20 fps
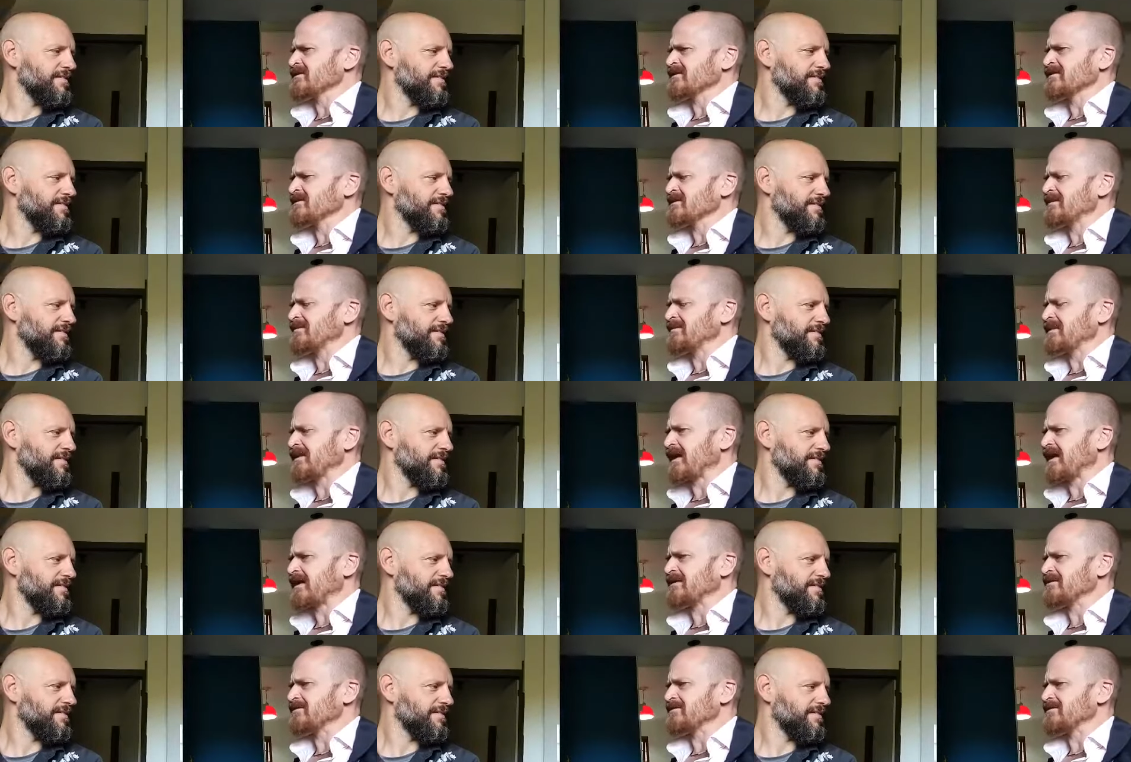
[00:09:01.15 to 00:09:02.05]
Speaker 1: in some
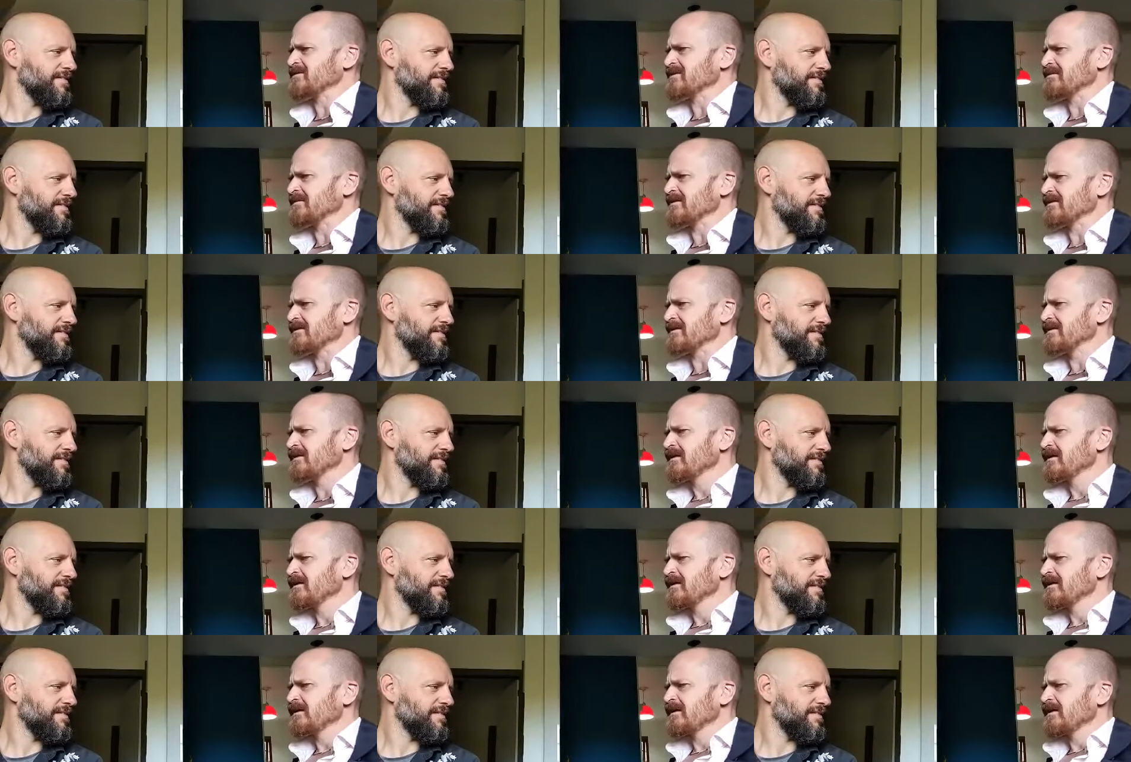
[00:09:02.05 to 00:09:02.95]
lot or something.
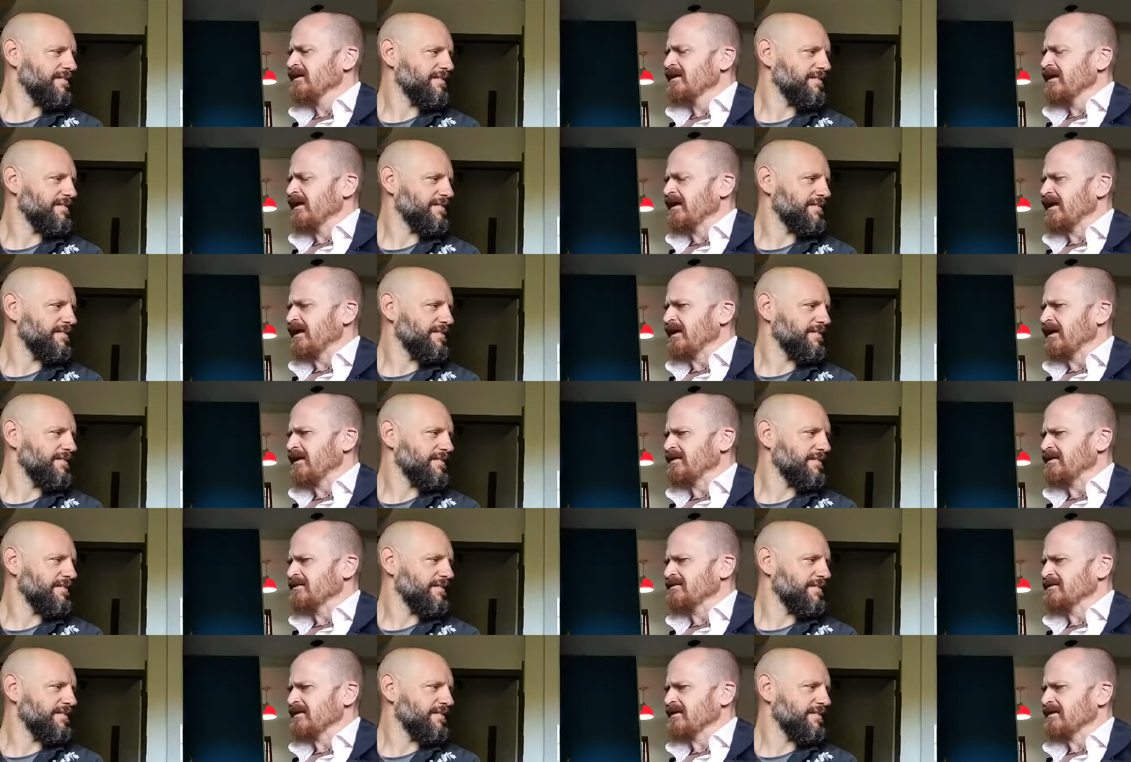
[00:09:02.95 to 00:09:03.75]
And